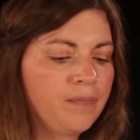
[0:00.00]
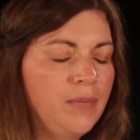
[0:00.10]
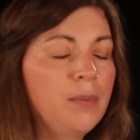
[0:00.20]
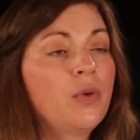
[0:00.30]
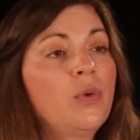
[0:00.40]

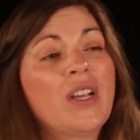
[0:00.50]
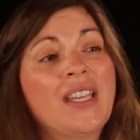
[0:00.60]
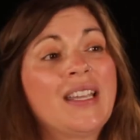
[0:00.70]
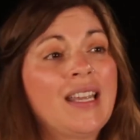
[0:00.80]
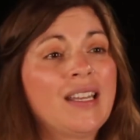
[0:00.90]
people
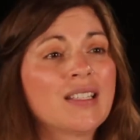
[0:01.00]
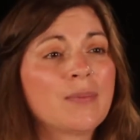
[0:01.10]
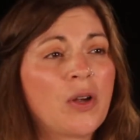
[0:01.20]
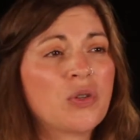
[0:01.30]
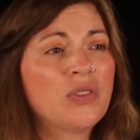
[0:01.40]
working in
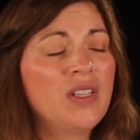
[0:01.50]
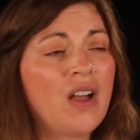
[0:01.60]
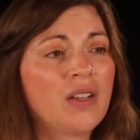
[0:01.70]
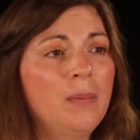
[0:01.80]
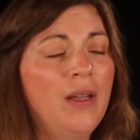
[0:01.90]
specialty
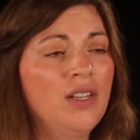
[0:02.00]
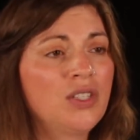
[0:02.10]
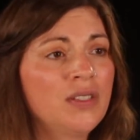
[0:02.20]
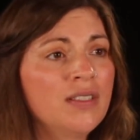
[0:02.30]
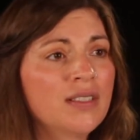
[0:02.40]

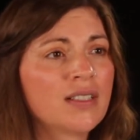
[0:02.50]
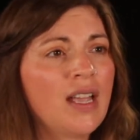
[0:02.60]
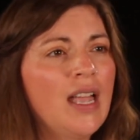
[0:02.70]
occupations,